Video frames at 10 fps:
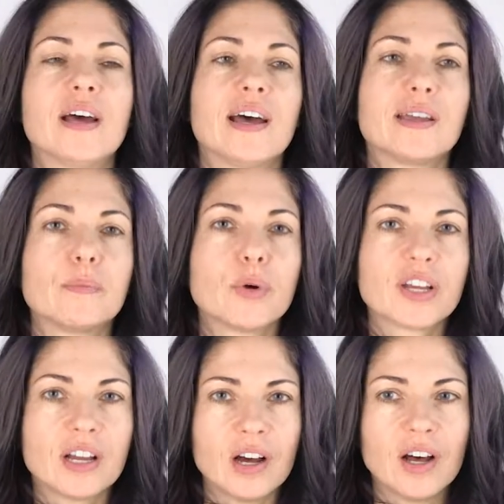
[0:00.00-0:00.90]
I am
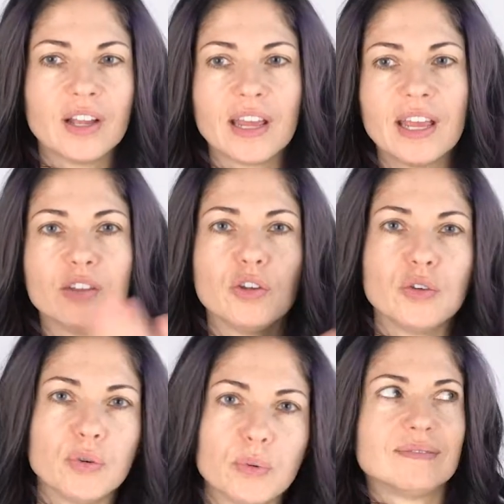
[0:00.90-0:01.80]
working on a
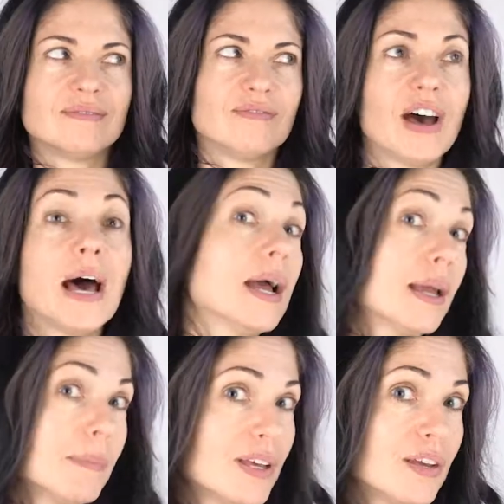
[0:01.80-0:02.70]
new
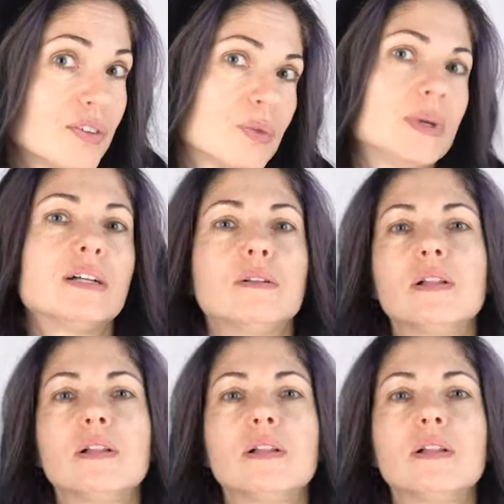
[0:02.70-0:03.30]
vibe, if you will.